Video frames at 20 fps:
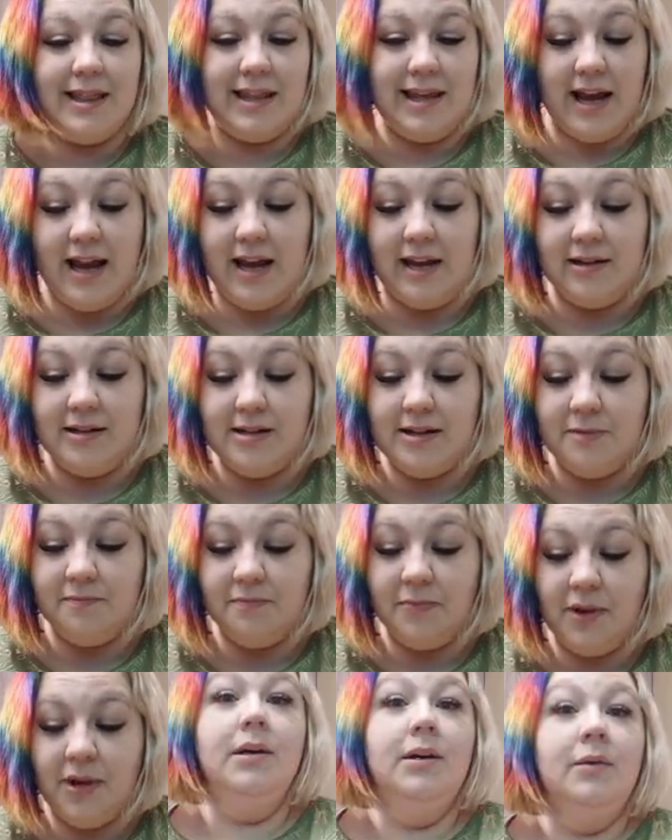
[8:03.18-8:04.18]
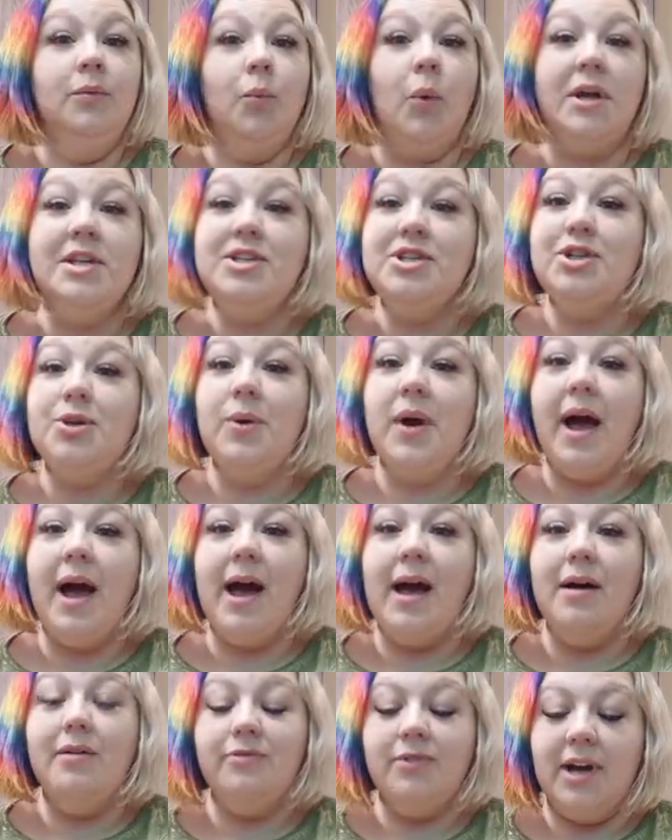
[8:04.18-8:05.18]
in the end. Once you
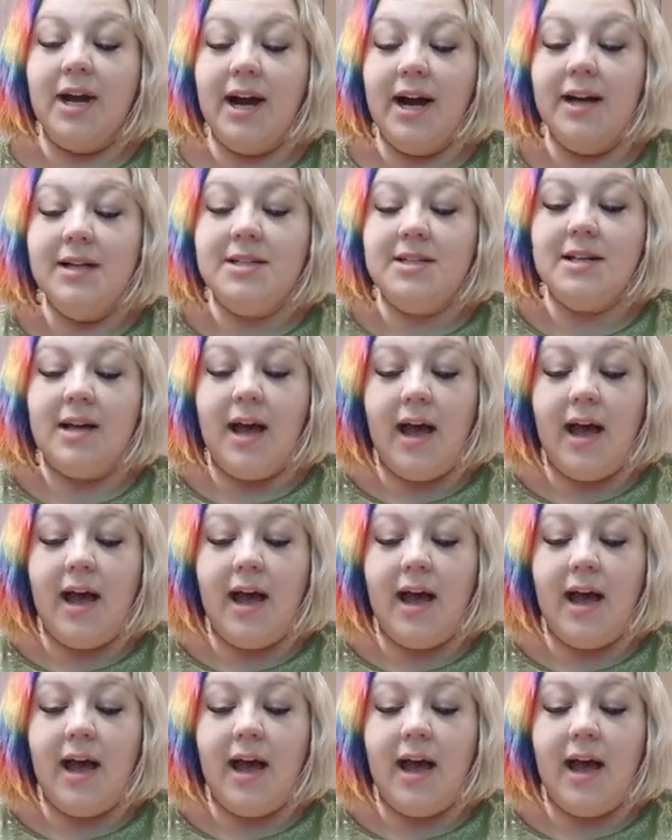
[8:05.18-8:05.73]
have cut